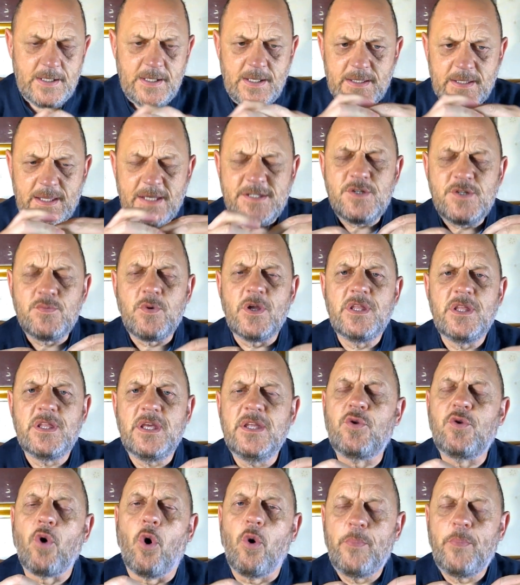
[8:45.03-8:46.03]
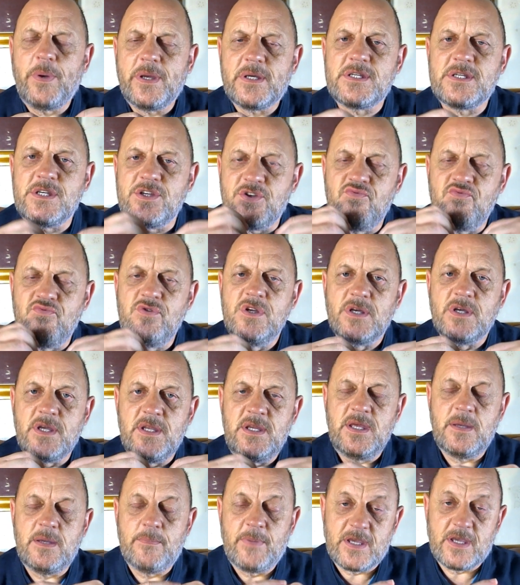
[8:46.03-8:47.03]
This is one of the topics that you really
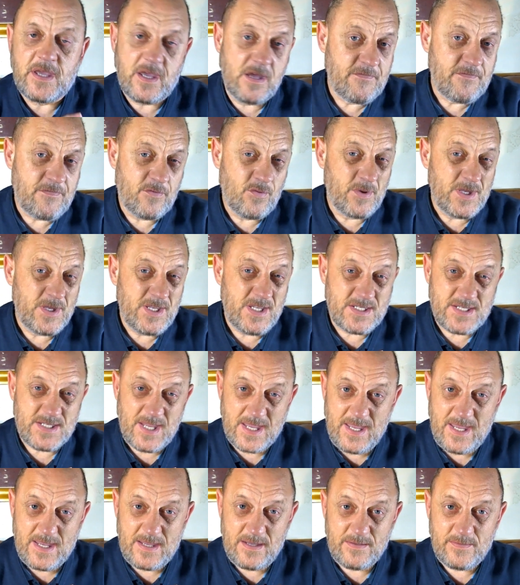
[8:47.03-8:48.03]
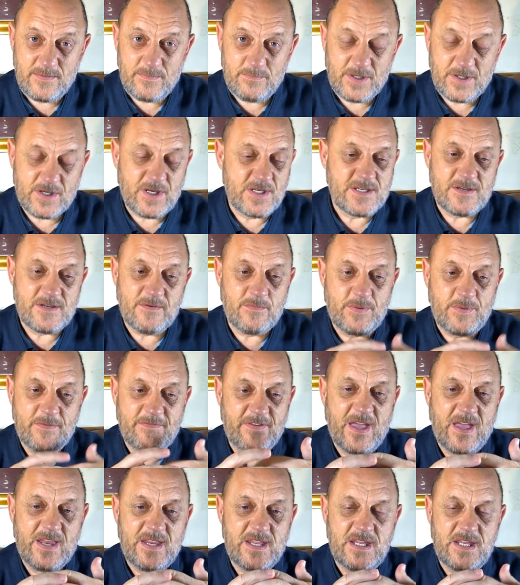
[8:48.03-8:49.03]
need to be careful what you say, because it will be
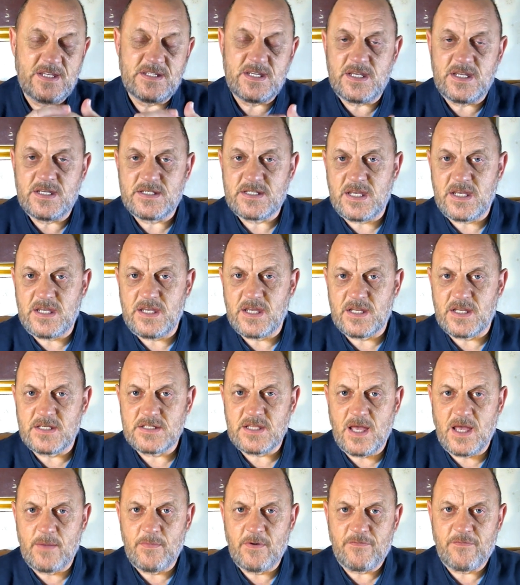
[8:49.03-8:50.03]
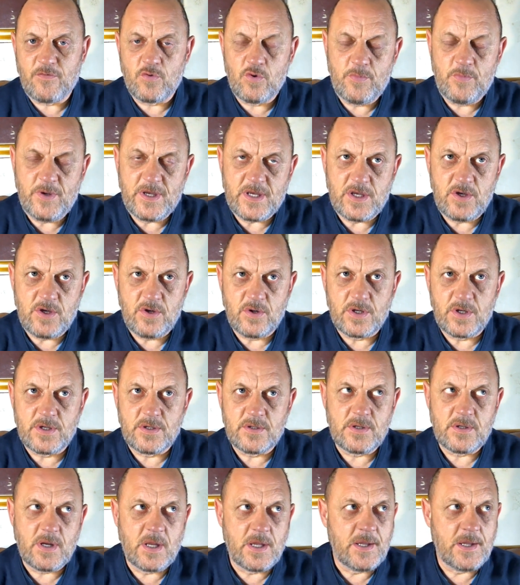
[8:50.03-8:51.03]
very easy to say you're Islamophobic, you're
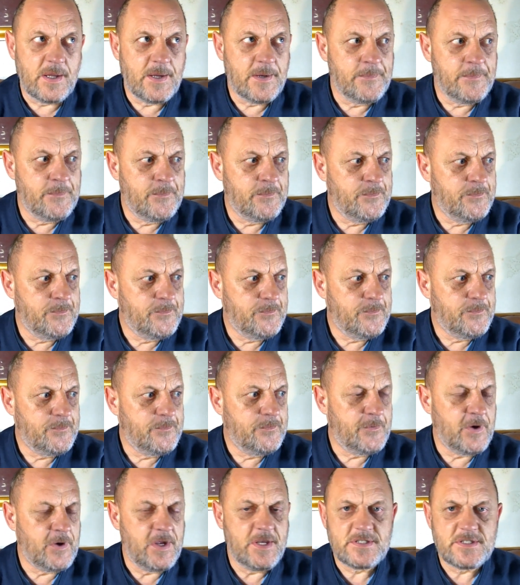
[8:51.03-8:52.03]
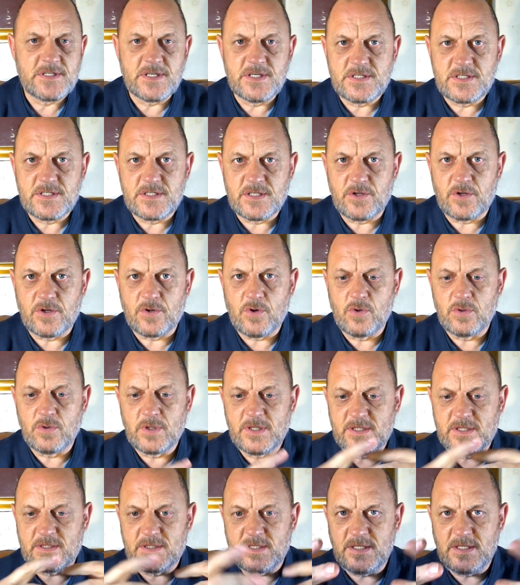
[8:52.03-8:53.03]
racist, you're
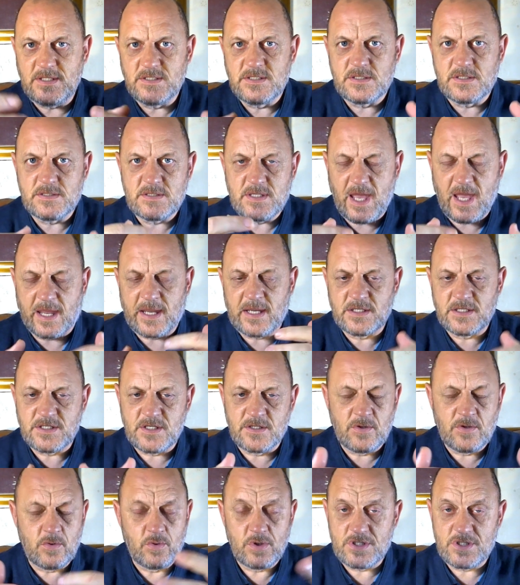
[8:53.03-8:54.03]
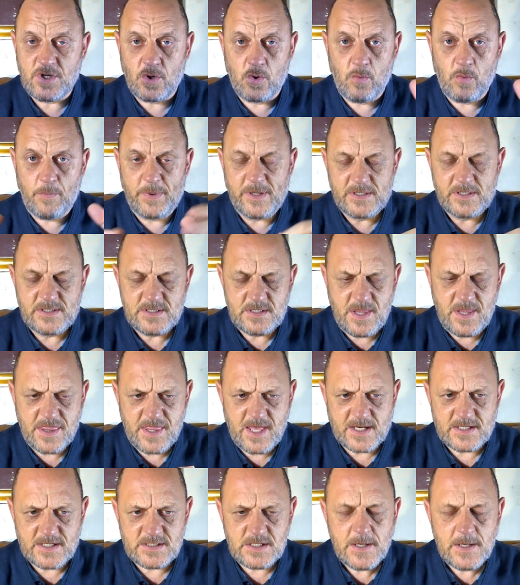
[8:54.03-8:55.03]
all these things and lots of beers and
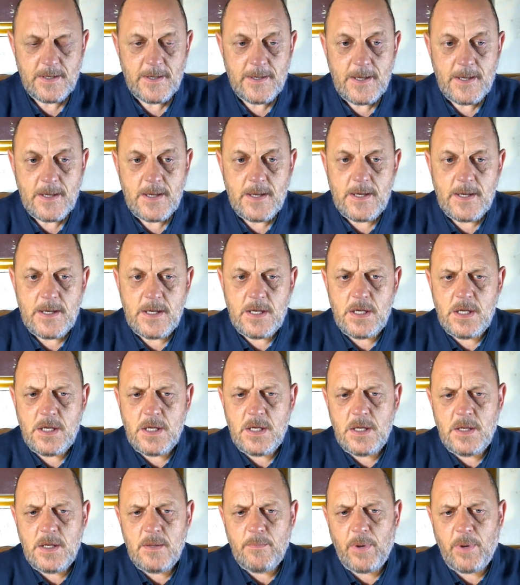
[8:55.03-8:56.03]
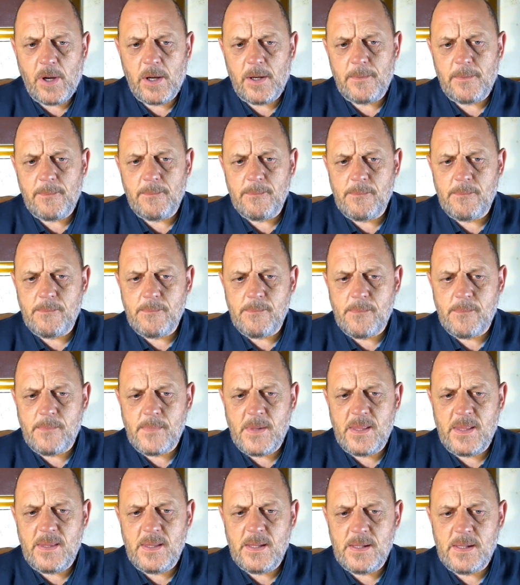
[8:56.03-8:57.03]
things. But
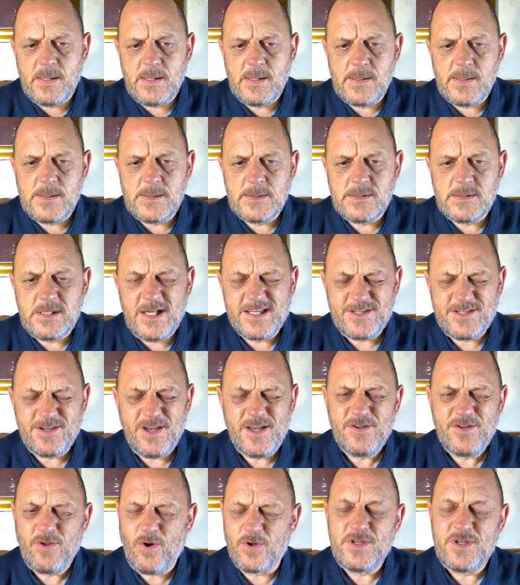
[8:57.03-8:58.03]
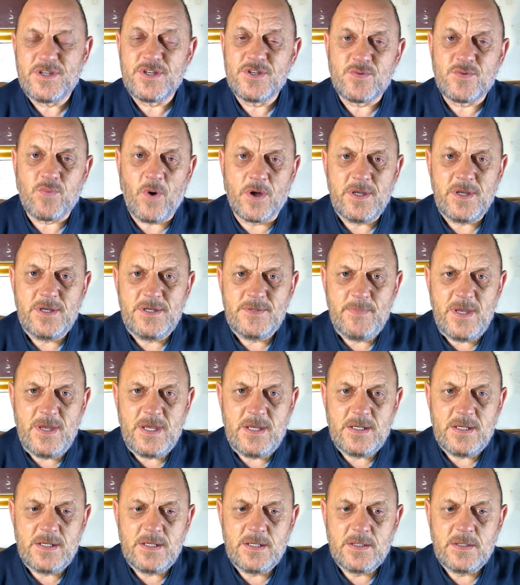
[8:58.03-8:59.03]
this sort of nonsense worries me.
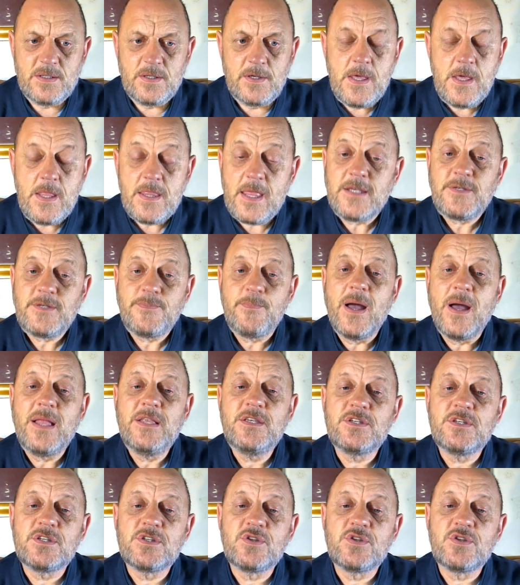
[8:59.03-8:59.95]
This man's